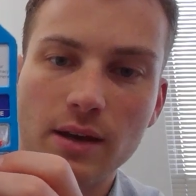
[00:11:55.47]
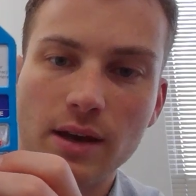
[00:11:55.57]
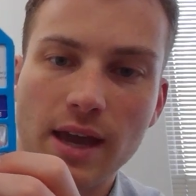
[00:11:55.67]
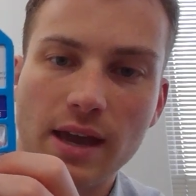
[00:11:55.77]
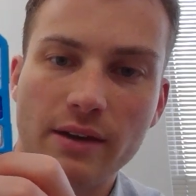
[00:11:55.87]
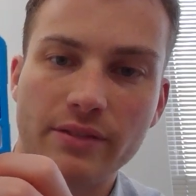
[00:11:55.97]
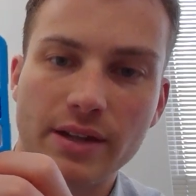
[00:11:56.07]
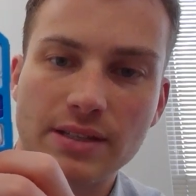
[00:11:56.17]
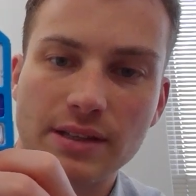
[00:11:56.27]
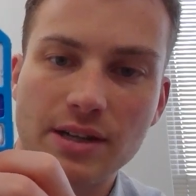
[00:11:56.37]
Okay, cover,
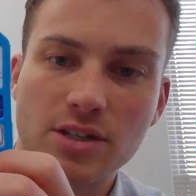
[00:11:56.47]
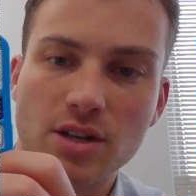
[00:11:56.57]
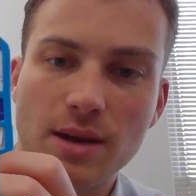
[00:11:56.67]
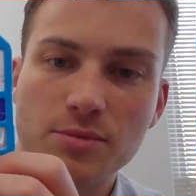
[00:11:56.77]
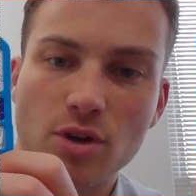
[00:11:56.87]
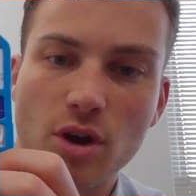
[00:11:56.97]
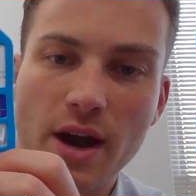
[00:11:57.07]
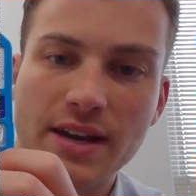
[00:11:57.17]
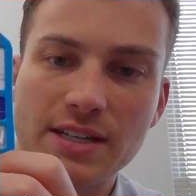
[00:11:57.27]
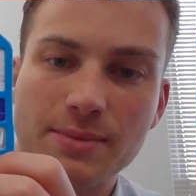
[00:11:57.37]
it's lunchtime, so
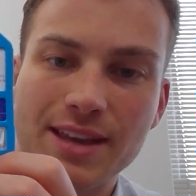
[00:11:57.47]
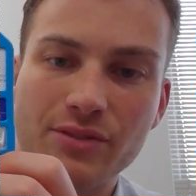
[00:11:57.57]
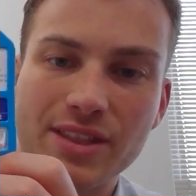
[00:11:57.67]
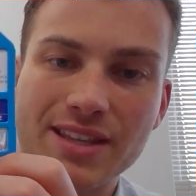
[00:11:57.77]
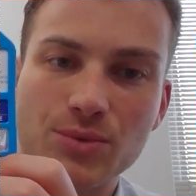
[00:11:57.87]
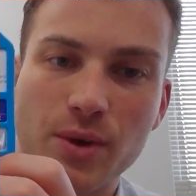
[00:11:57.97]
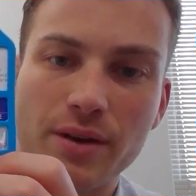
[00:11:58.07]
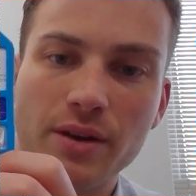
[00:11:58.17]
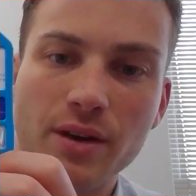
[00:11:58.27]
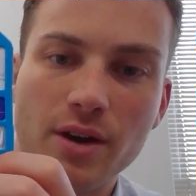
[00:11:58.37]
I need to be giving this one.